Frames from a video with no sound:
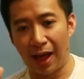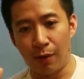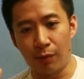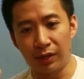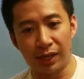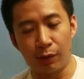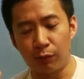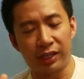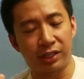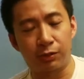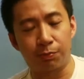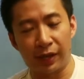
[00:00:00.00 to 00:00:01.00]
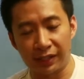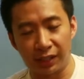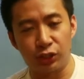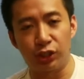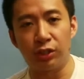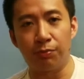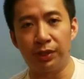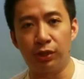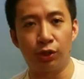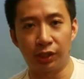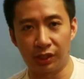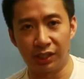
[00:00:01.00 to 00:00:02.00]
I would expect that she'd be
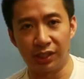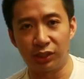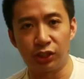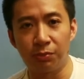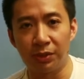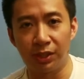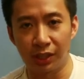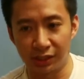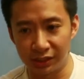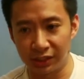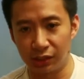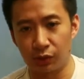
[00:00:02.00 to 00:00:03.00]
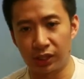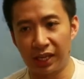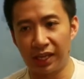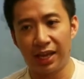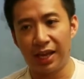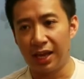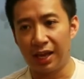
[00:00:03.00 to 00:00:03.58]
dirty, that she'd be dusty, okay?